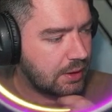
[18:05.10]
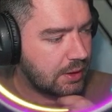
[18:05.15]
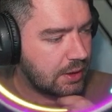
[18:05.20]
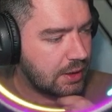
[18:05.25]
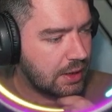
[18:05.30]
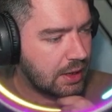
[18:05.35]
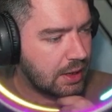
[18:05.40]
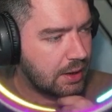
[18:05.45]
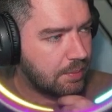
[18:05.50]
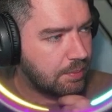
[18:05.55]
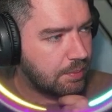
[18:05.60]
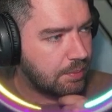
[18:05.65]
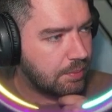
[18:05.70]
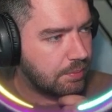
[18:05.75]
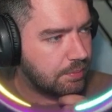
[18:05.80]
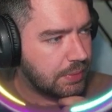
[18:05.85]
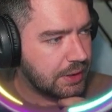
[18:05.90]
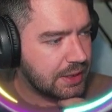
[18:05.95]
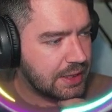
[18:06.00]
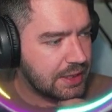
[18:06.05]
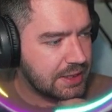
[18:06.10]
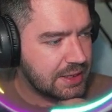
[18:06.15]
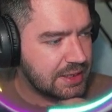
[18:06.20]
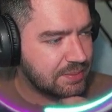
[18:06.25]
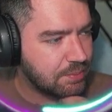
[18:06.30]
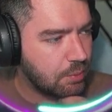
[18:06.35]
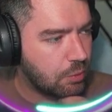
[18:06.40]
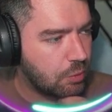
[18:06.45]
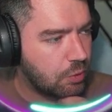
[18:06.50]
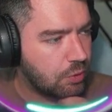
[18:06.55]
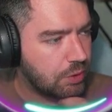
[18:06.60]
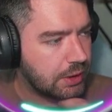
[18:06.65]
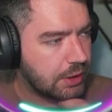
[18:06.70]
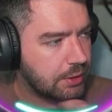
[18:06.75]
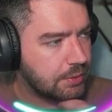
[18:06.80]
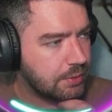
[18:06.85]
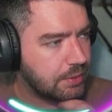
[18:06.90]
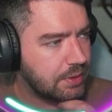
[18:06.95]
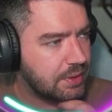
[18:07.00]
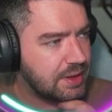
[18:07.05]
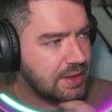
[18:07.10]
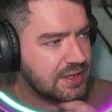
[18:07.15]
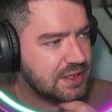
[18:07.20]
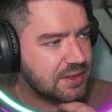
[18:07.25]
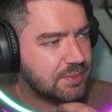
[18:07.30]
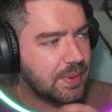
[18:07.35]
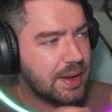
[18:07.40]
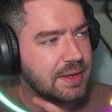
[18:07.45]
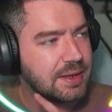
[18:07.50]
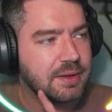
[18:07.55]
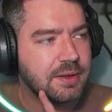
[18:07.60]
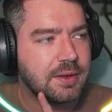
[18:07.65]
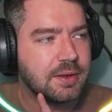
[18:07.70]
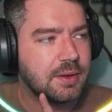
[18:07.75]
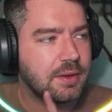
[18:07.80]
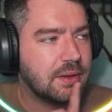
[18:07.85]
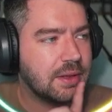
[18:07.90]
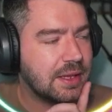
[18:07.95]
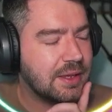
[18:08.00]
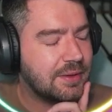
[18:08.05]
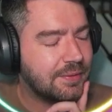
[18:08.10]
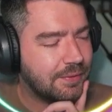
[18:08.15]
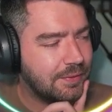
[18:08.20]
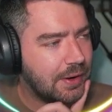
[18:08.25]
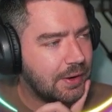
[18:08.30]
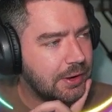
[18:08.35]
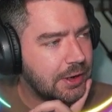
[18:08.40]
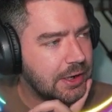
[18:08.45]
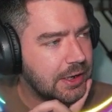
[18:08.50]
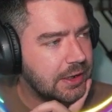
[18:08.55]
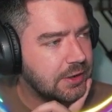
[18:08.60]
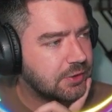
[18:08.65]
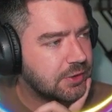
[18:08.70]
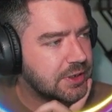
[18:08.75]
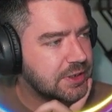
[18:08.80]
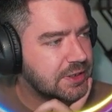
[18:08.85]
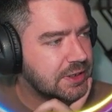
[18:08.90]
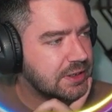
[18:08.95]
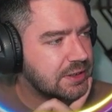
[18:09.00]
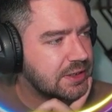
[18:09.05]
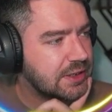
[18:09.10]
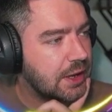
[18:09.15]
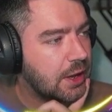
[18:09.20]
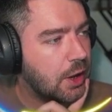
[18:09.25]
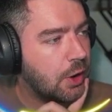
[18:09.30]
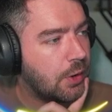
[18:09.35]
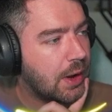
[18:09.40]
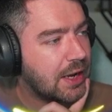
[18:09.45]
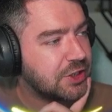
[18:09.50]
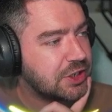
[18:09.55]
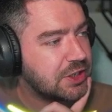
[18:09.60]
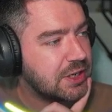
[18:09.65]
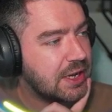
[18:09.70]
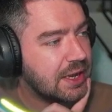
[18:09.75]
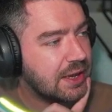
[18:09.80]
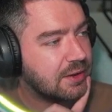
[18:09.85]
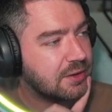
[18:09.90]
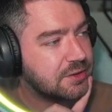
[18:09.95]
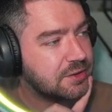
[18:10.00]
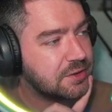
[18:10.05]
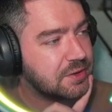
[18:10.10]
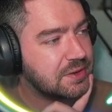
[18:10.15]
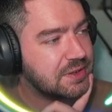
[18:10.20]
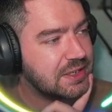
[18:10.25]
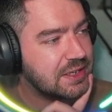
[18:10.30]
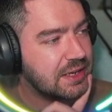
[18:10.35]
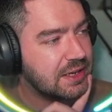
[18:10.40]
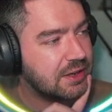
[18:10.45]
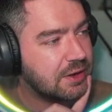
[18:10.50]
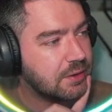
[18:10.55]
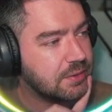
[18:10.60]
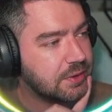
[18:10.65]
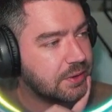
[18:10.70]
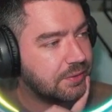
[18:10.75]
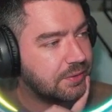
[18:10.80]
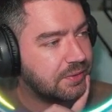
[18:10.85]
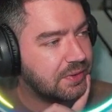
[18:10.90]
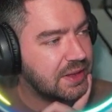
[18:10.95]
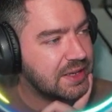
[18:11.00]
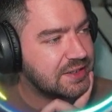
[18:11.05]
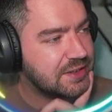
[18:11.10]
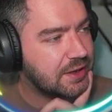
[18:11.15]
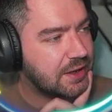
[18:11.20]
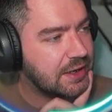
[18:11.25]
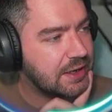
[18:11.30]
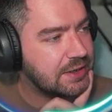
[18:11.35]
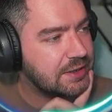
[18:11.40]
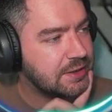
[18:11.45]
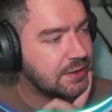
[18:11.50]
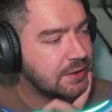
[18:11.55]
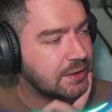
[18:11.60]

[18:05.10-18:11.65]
But then there's more that go this way. That's very interesting to see. Oh, actually, yeah. So you can see it goes off this side.